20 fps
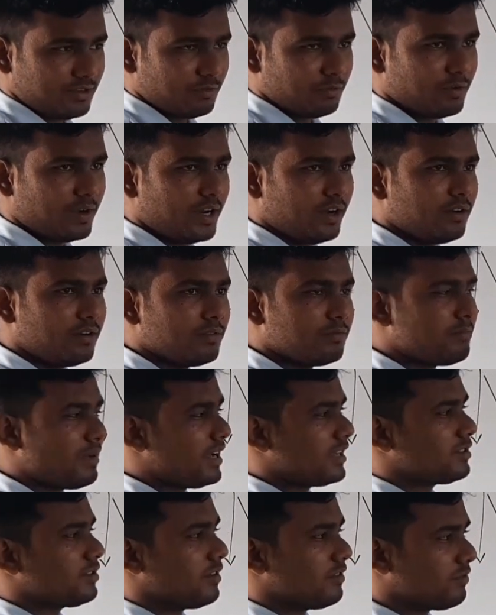1
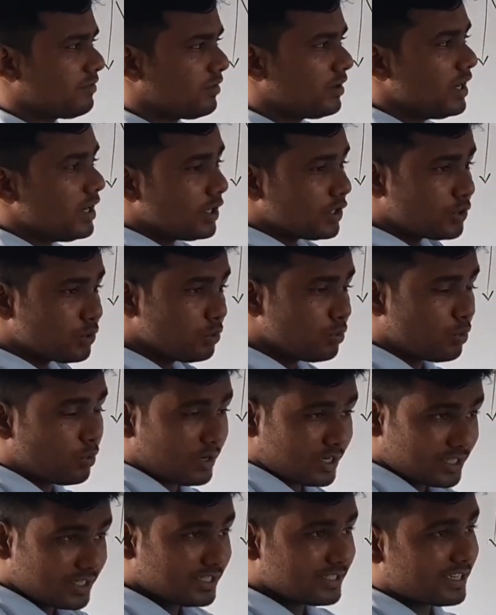marks of 2
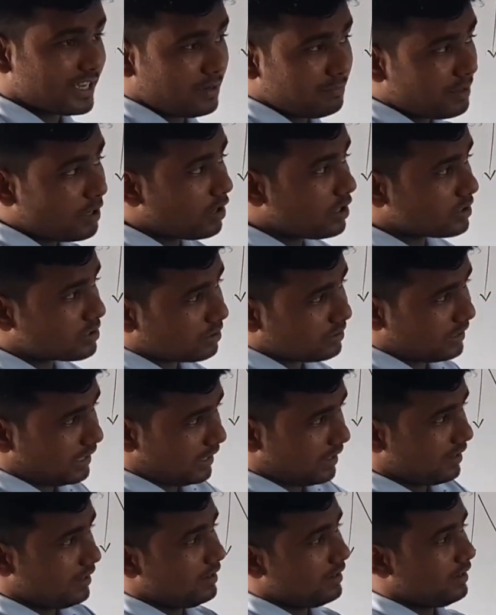questions can be also
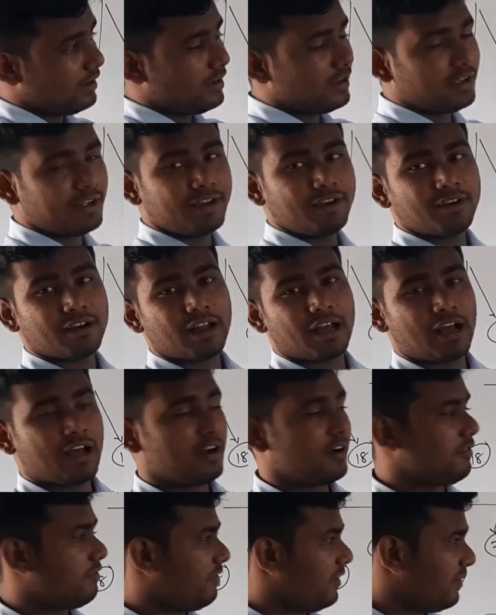there in
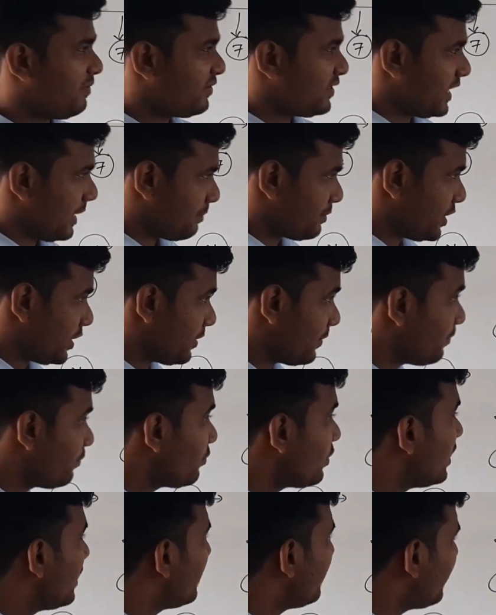our 5th chapter.
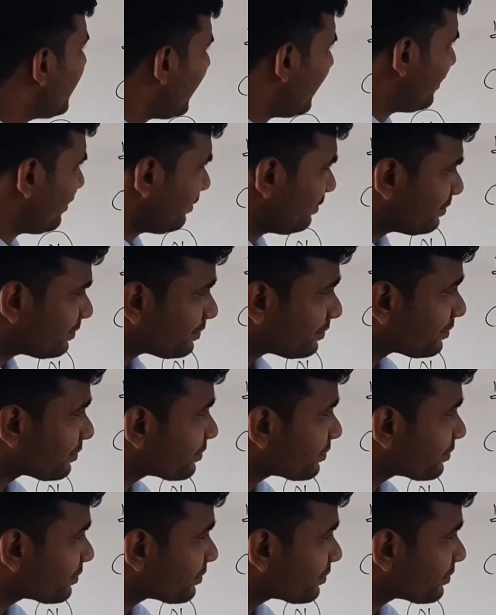Then